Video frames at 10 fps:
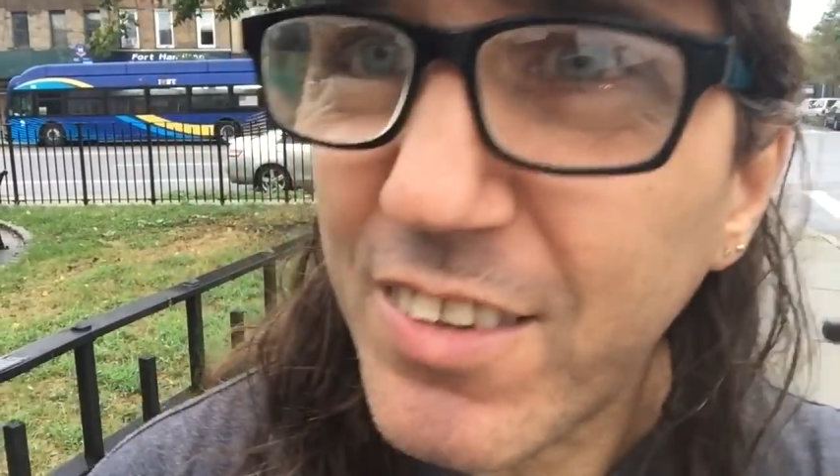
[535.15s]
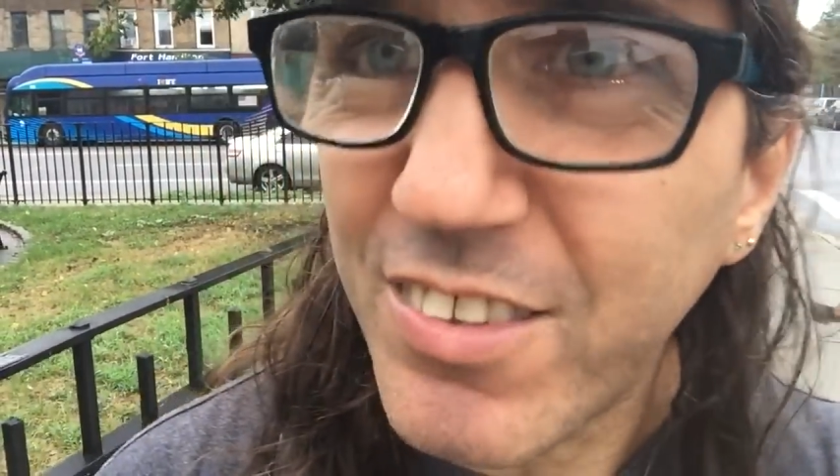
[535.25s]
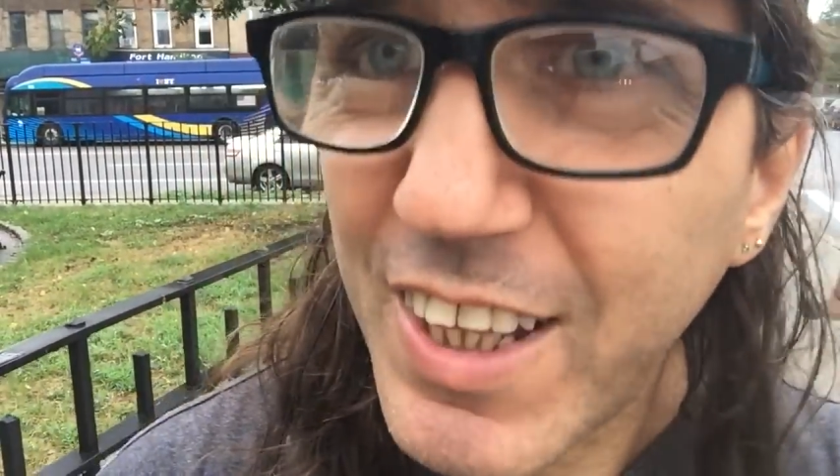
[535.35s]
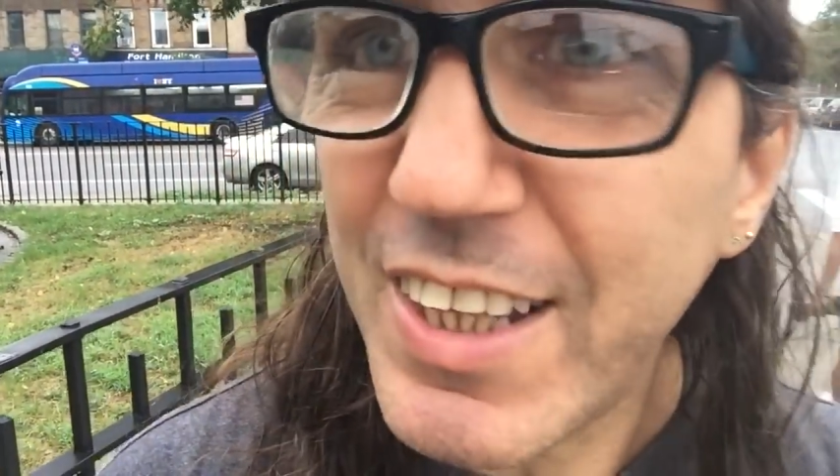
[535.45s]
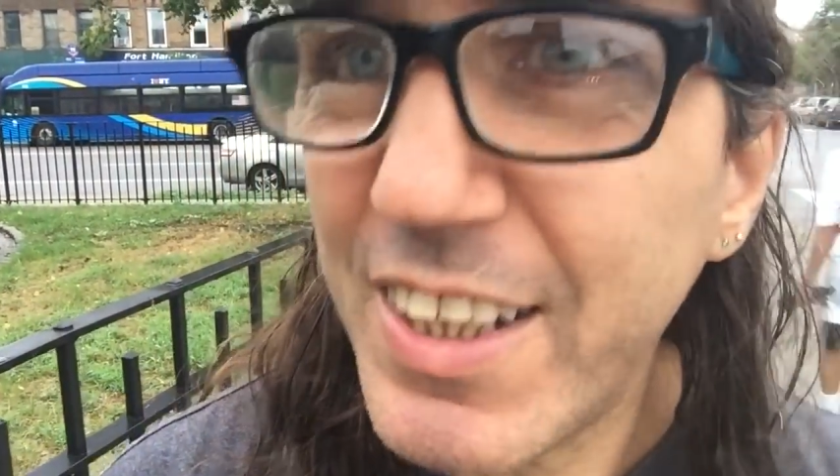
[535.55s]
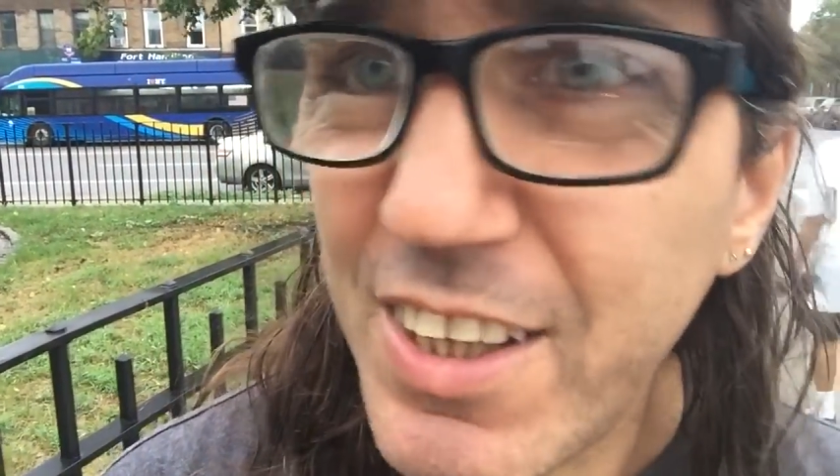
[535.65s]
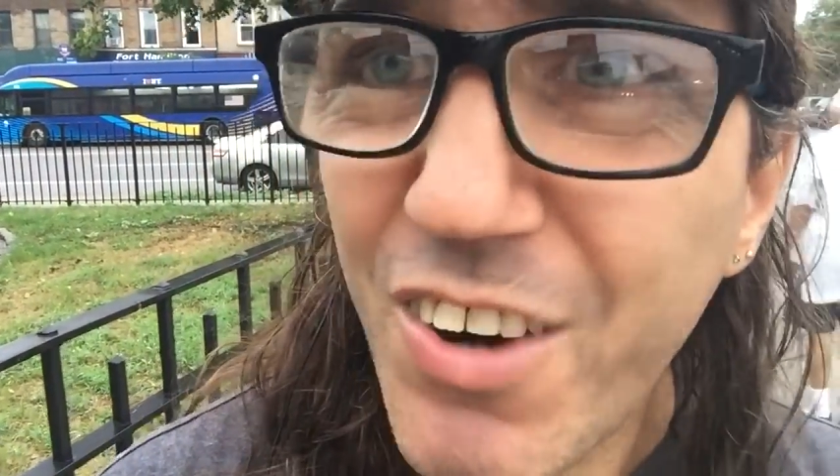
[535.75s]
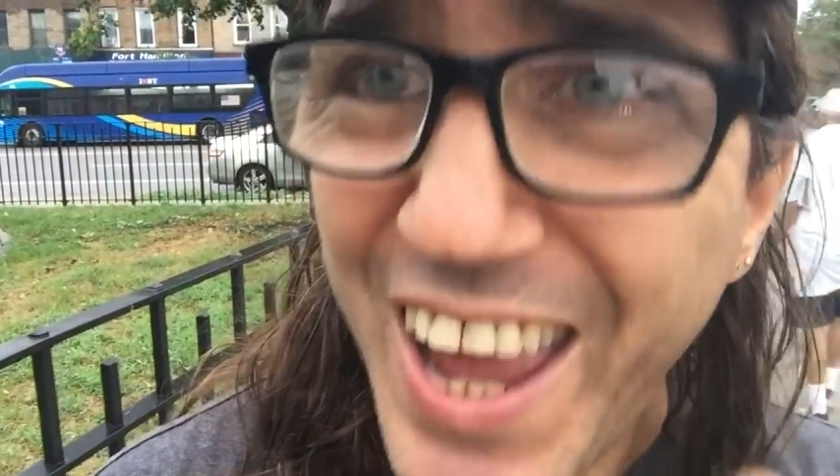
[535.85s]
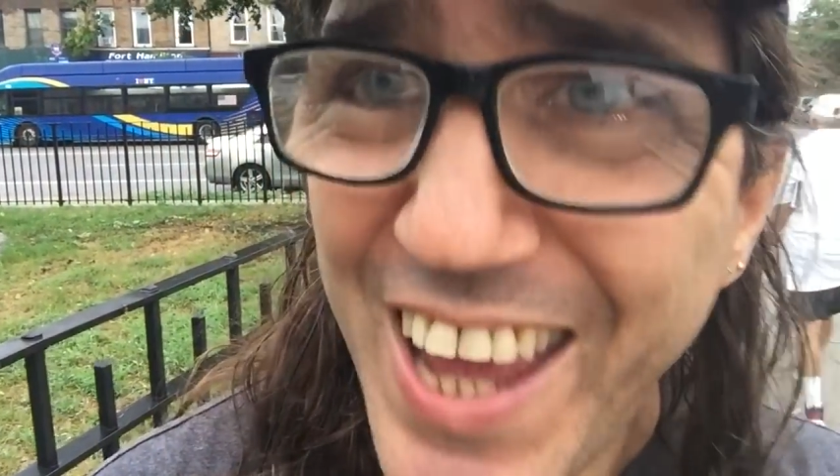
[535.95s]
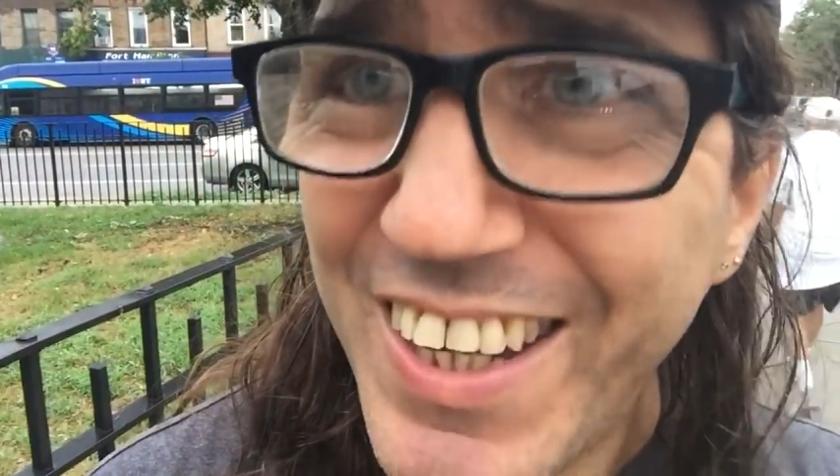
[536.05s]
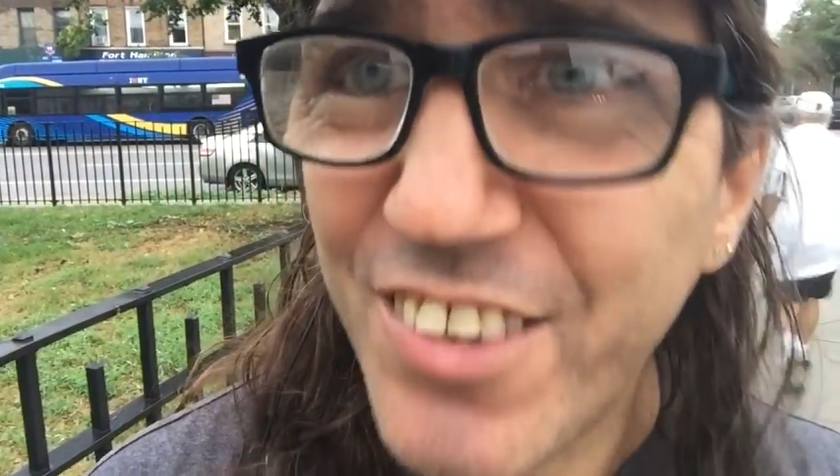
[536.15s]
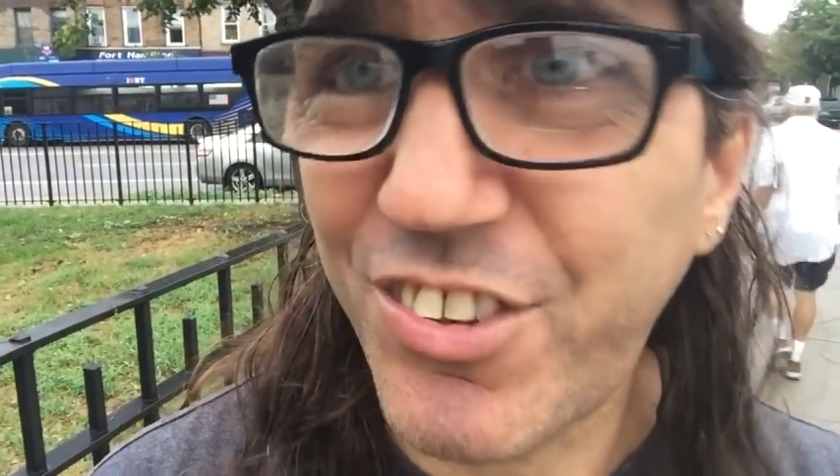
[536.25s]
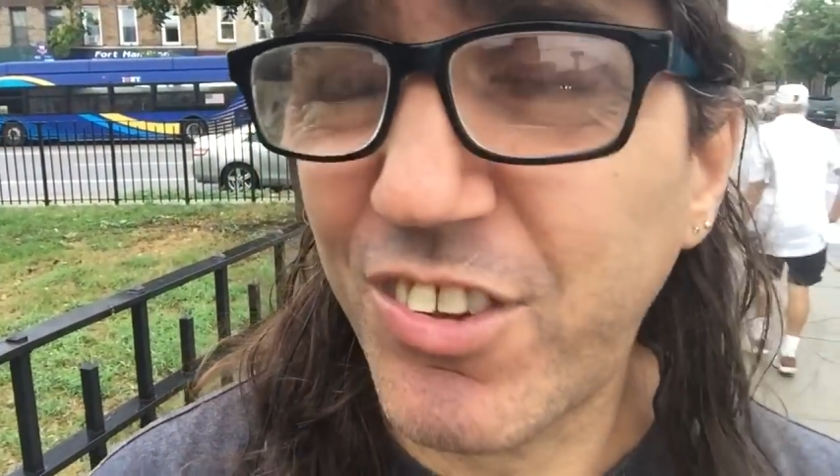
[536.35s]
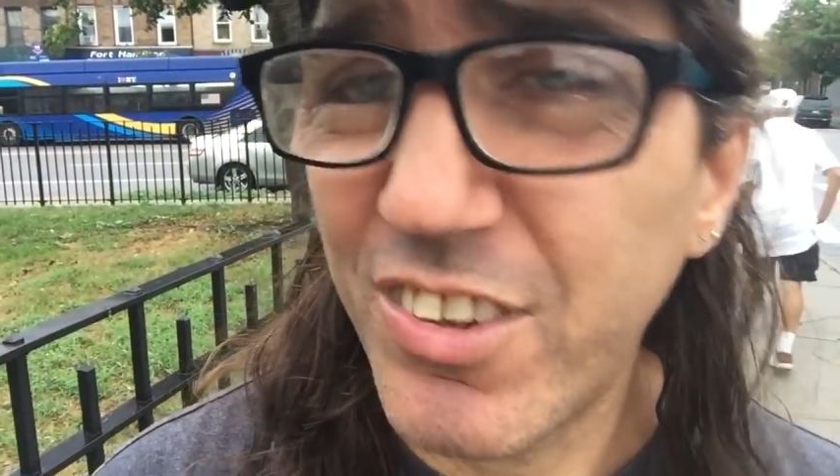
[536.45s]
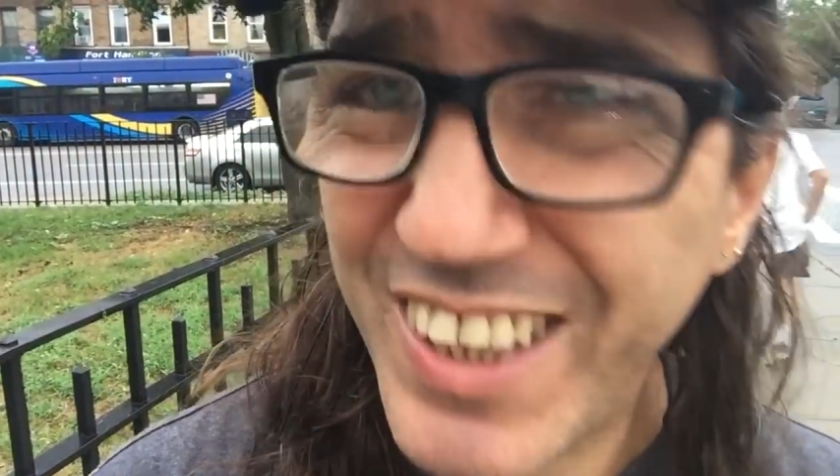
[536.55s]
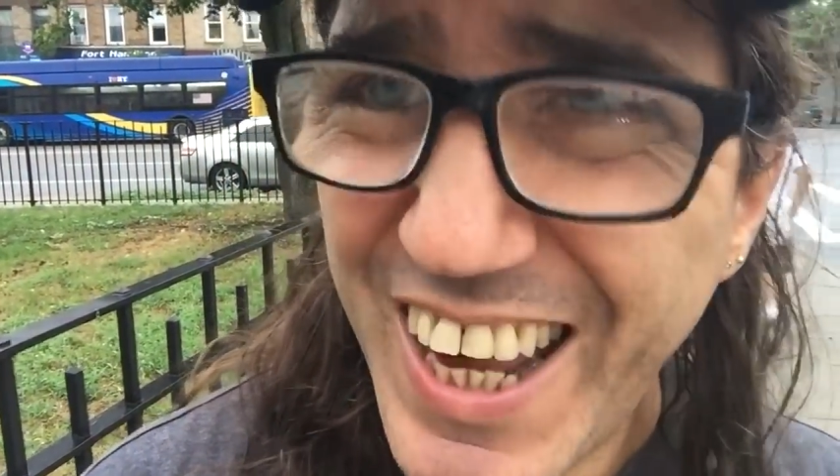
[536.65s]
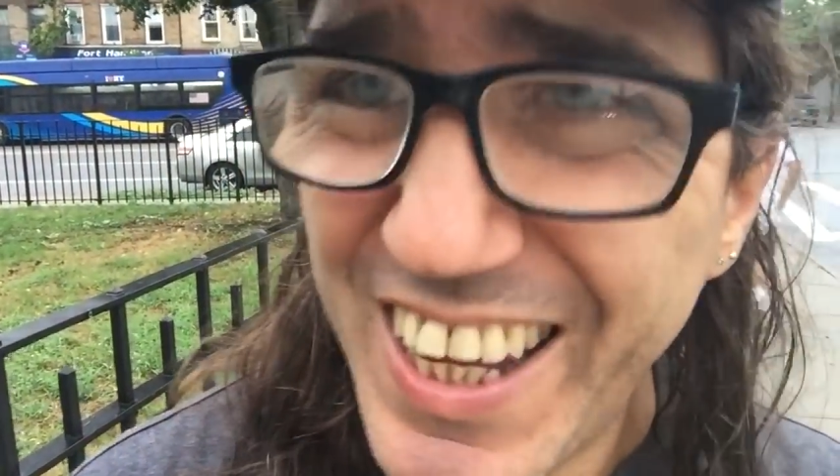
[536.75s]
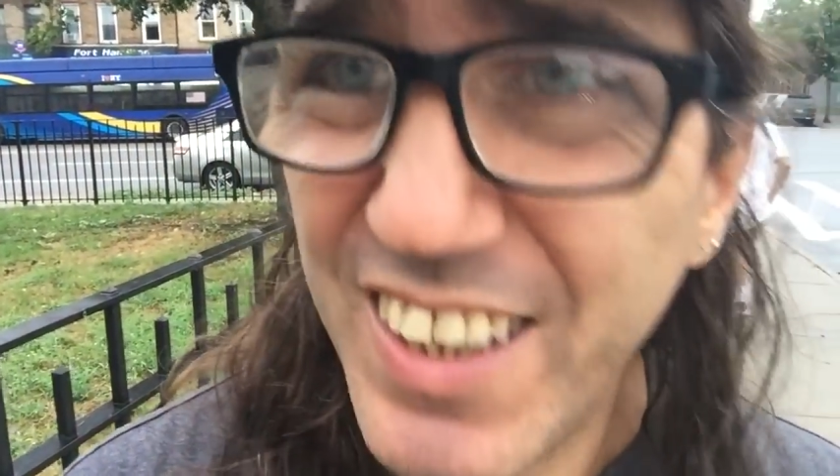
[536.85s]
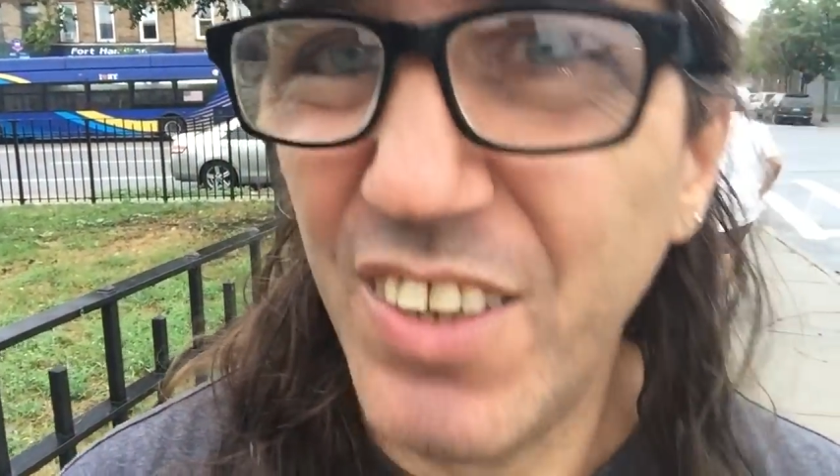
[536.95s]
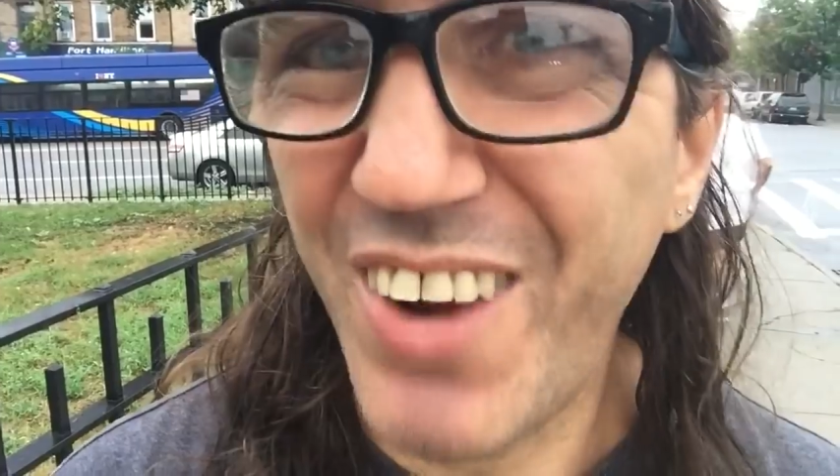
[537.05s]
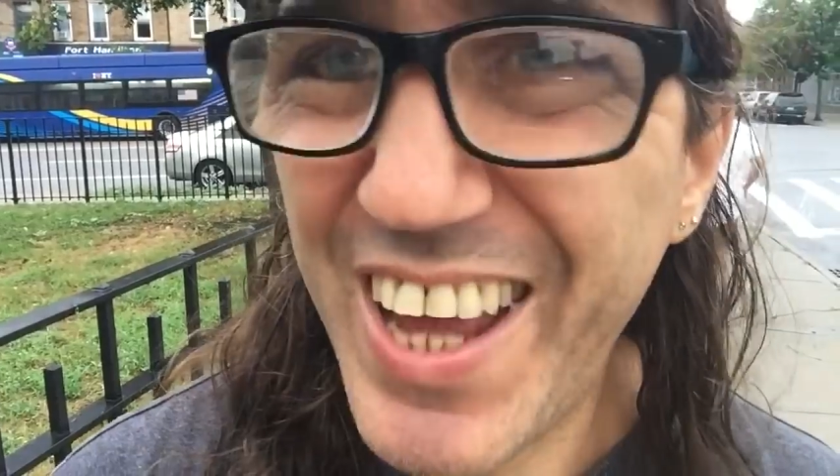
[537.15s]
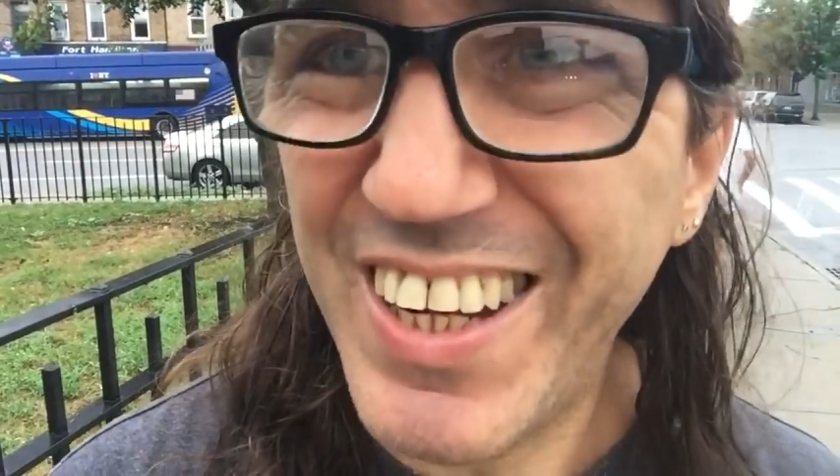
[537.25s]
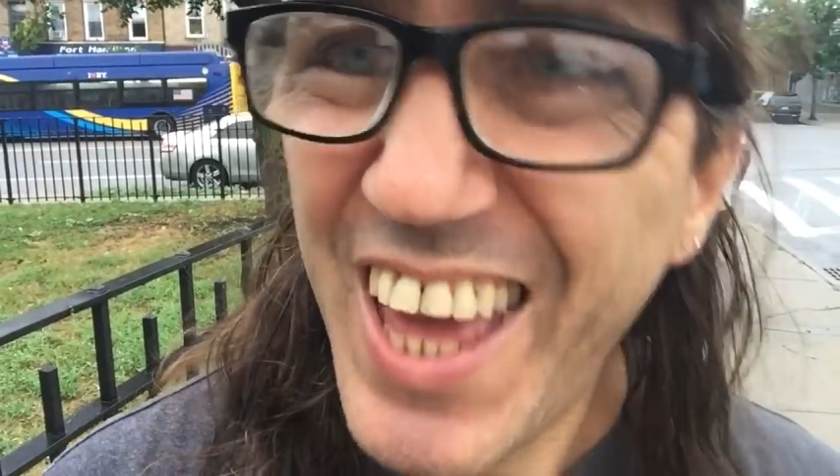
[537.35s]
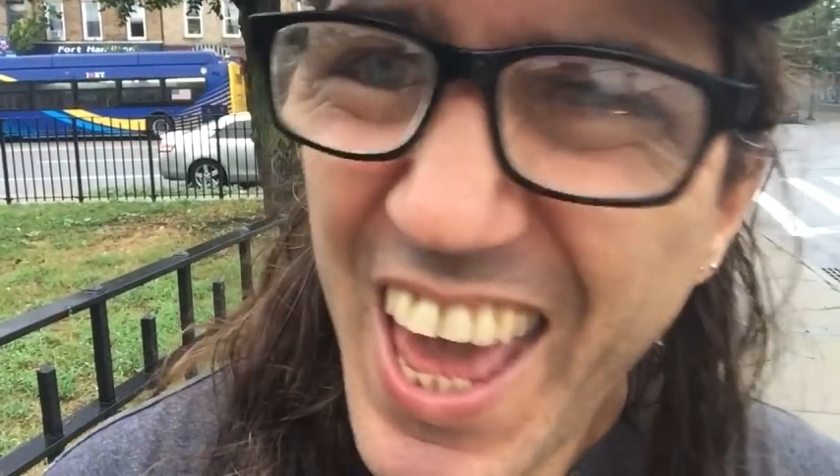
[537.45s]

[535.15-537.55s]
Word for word: stick it in your anus tonight, right?